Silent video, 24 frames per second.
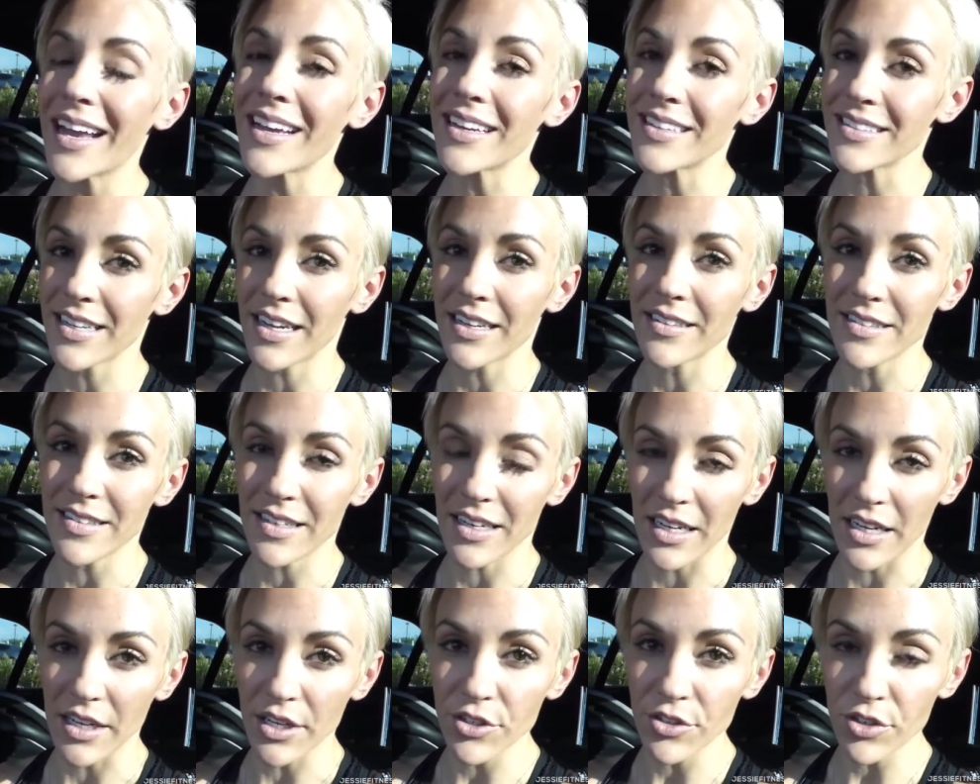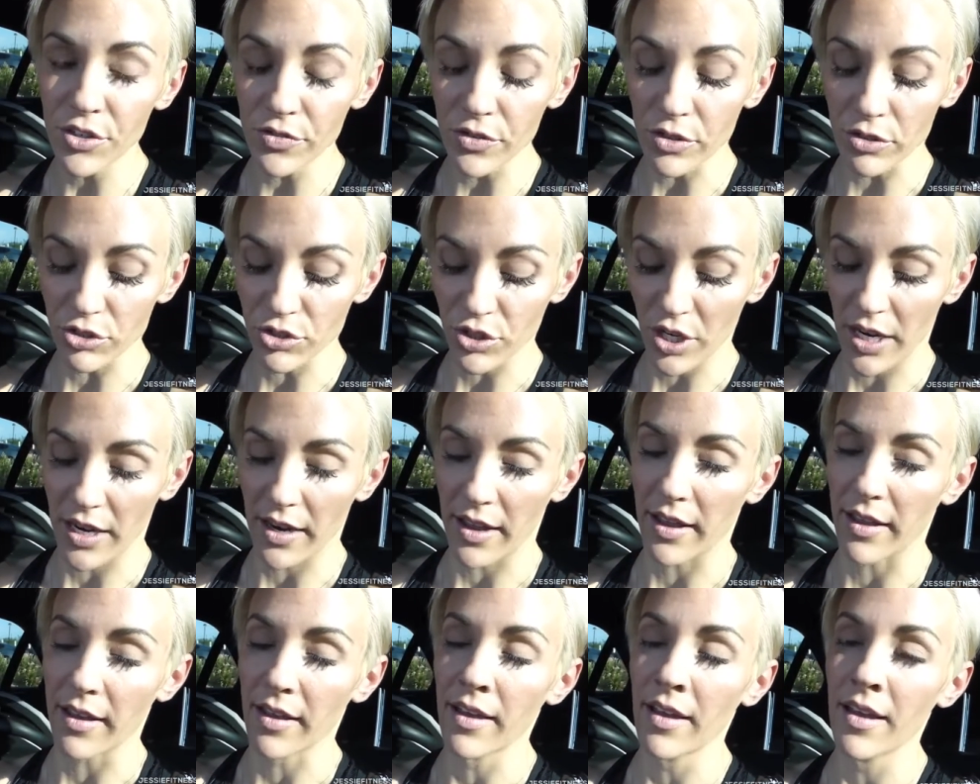intensity interval
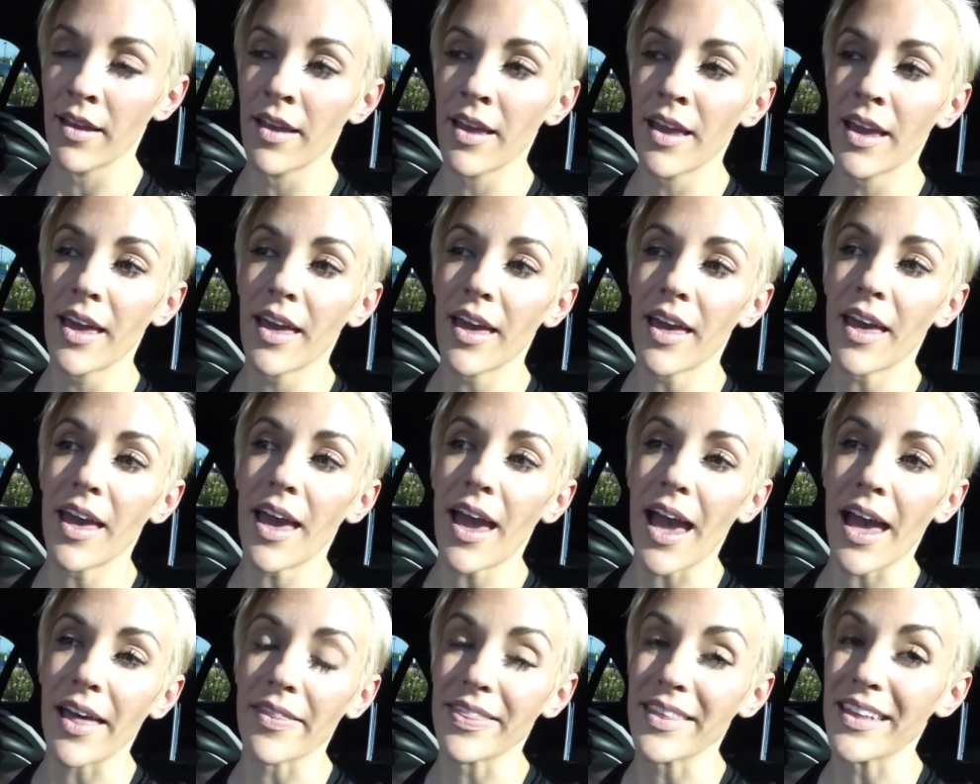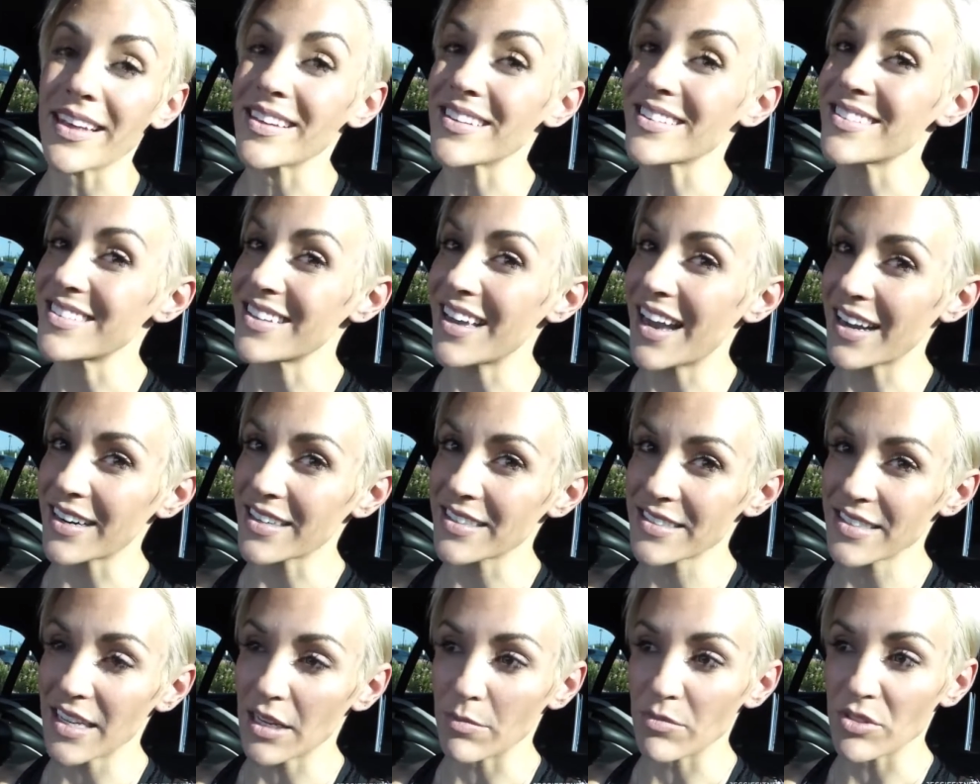training, at the
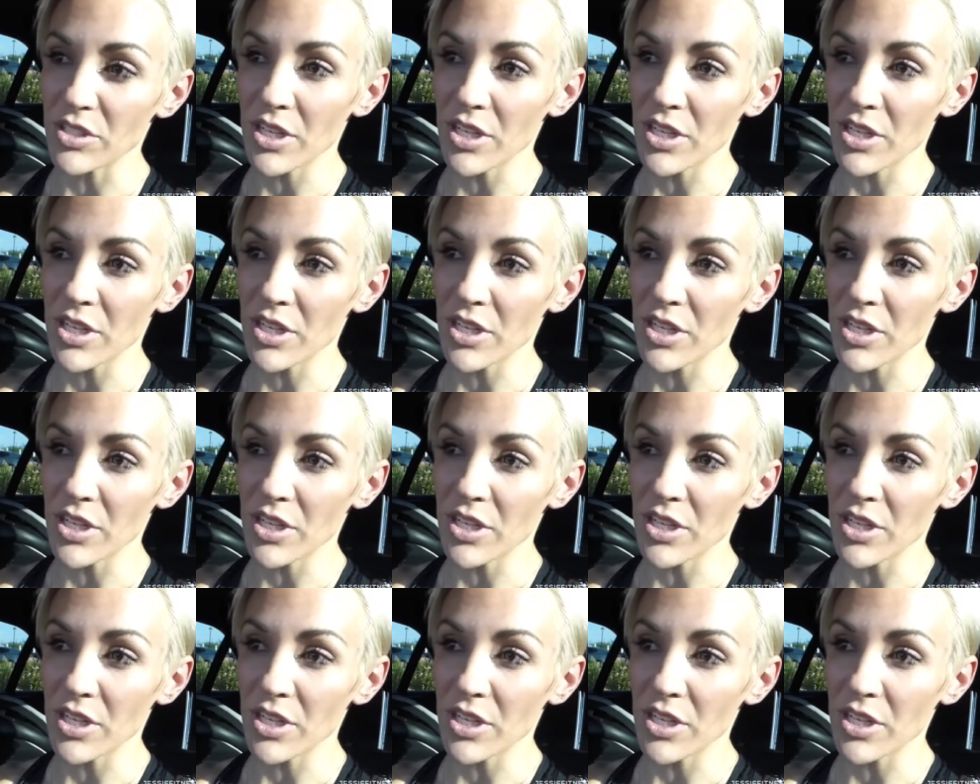exact same